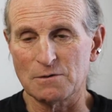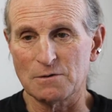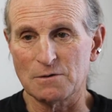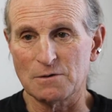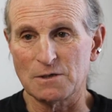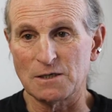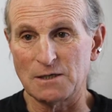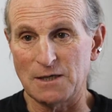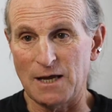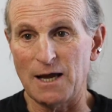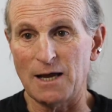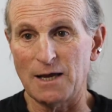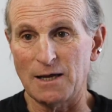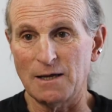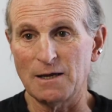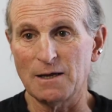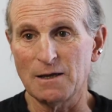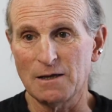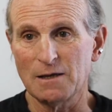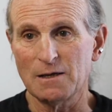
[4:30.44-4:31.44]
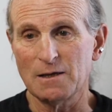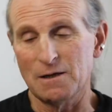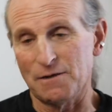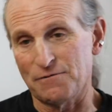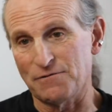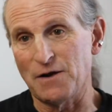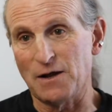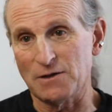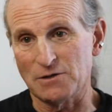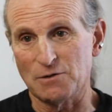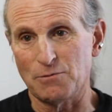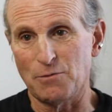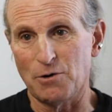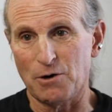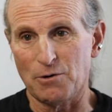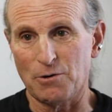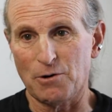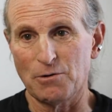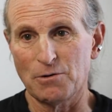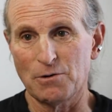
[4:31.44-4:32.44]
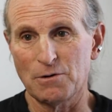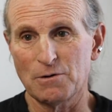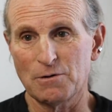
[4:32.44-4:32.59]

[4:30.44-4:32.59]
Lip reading: today, if not tomorrow.